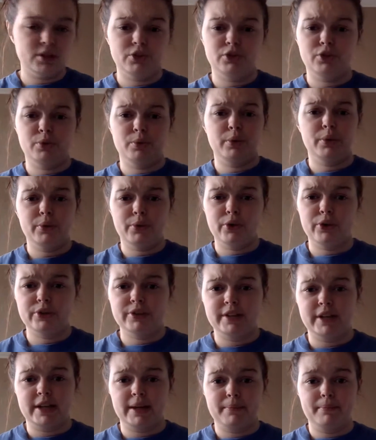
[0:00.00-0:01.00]
or what it
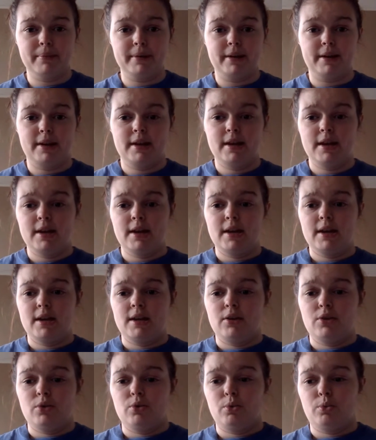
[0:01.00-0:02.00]
looked like, but
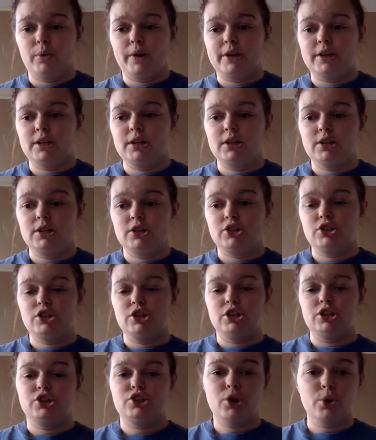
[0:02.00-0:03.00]
when
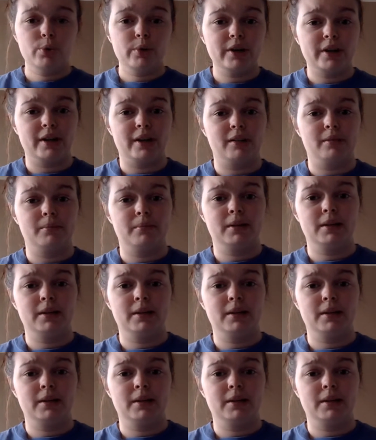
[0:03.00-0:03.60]
she showed him,